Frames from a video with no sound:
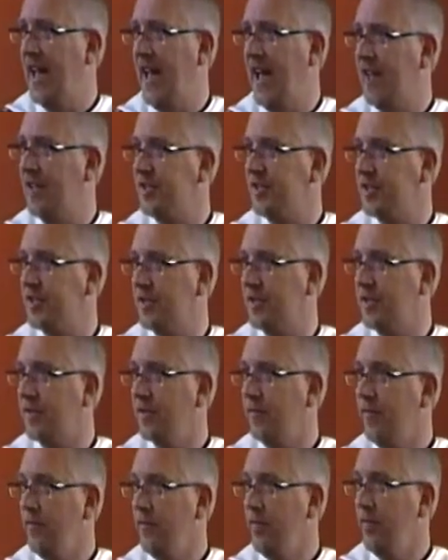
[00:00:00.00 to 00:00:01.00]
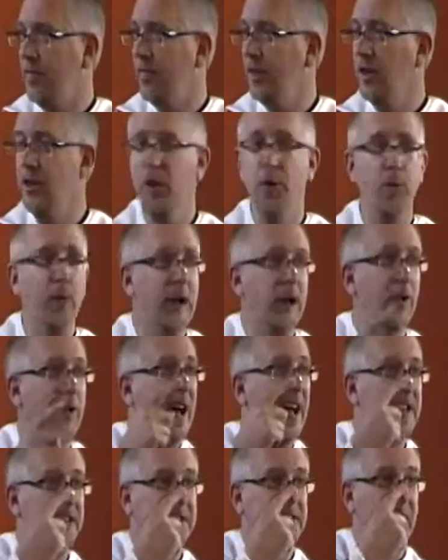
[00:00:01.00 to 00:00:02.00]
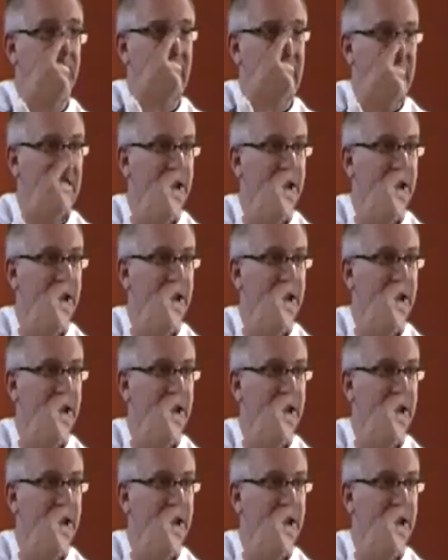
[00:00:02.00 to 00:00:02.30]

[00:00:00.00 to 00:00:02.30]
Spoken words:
ask. The widow asked